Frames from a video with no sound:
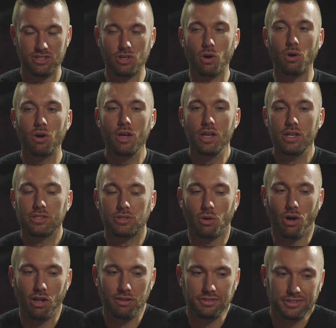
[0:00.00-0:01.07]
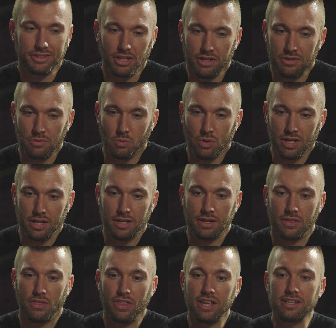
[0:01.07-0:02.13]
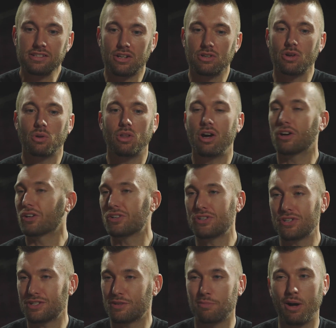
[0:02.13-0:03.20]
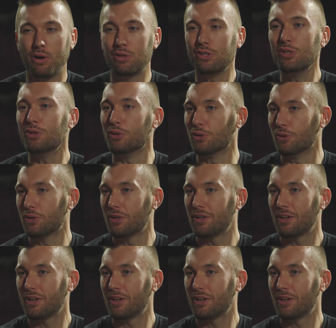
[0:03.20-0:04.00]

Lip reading: So all of a sudden when things are no longer just about you,